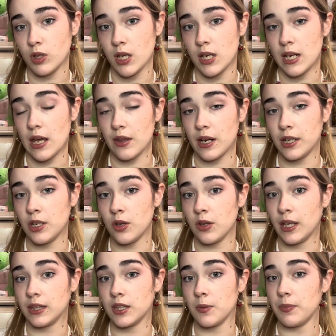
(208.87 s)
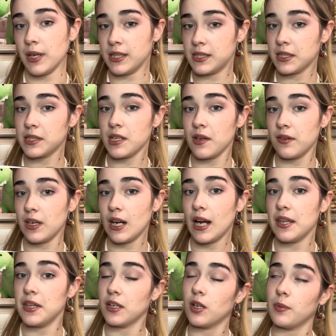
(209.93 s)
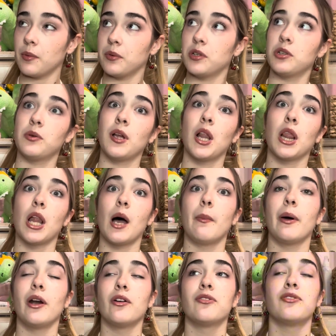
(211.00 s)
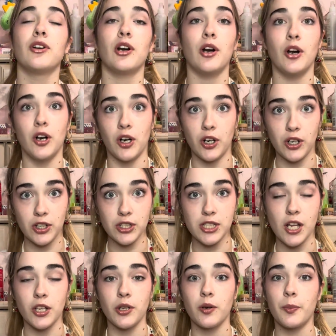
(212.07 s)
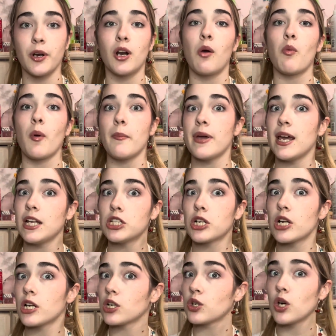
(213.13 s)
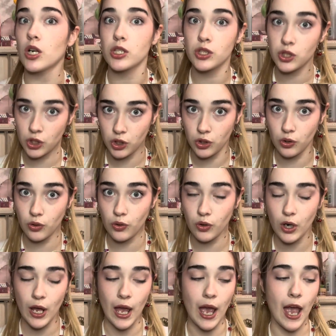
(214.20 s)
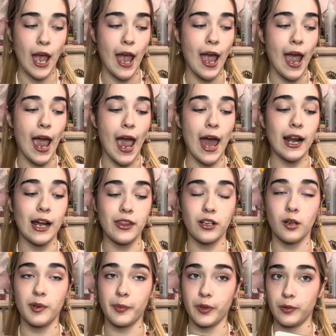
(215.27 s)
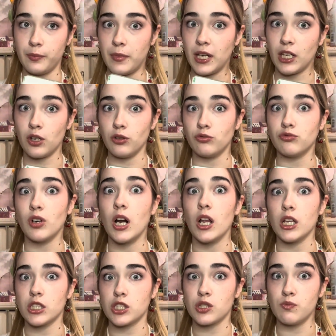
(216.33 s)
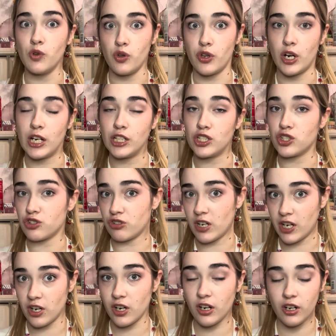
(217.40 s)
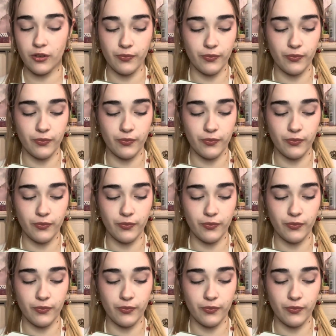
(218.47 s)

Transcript: Now that I know like the basics of it, I think I'll be able to do it a lot better for hers. I'll know to put it on 1 page, not across 2. And I think I'll be able to make it run a lot smoother and straighter.